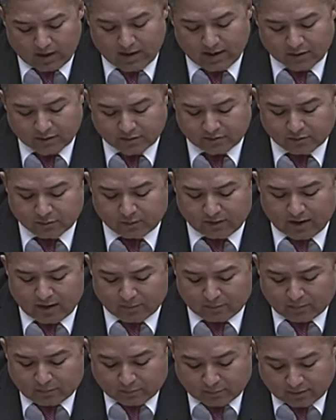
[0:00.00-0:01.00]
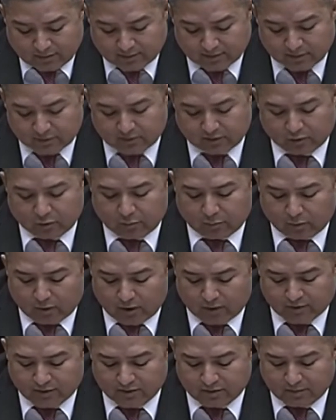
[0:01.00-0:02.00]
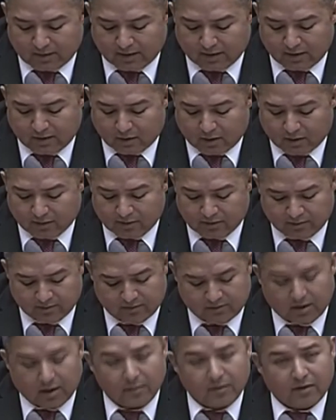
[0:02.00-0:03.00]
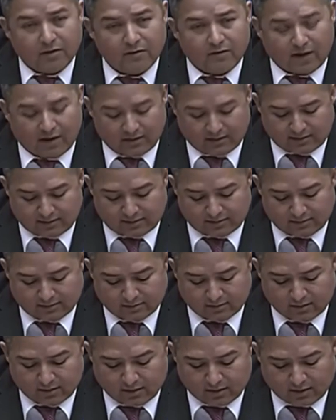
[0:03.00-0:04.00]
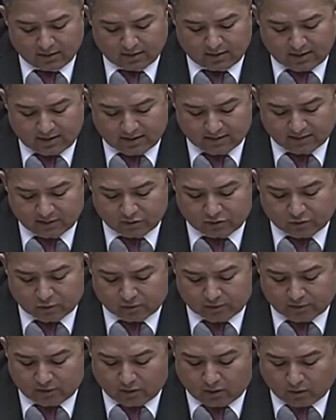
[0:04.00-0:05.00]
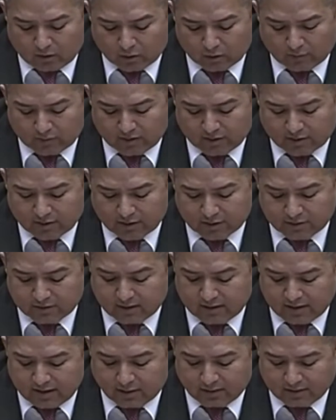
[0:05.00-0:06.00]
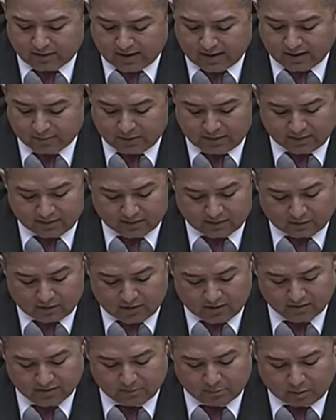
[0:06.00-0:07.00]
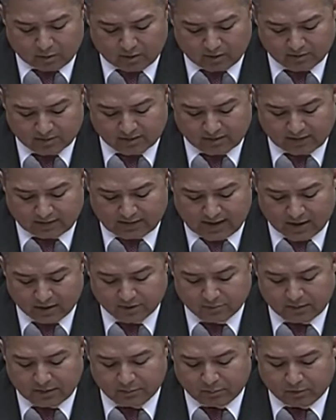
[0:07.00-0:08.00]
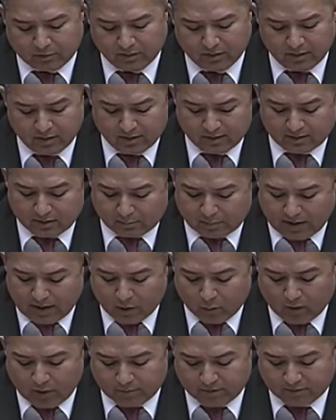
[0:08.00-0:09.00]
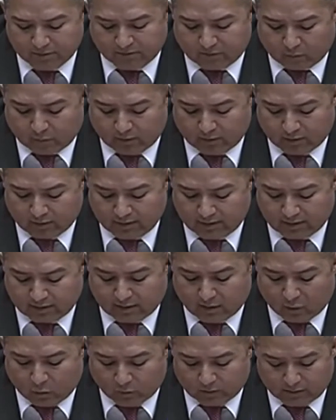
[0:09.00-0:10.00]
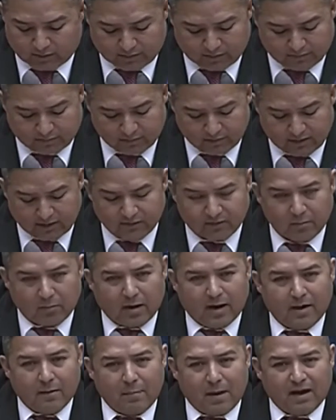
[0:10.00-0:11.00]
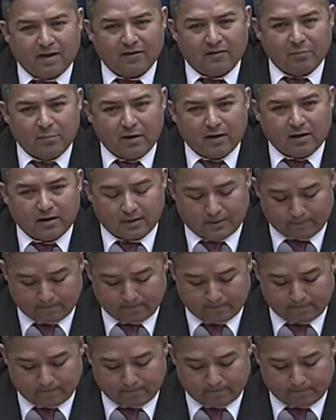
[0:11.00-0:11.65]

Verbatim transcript: else would there have been such little progress made in Congress to stop gun violence? Innocent children all over the country today are dead because laws and policy allows people to buy weapons before they're legally old enough to even buy a pack of beer.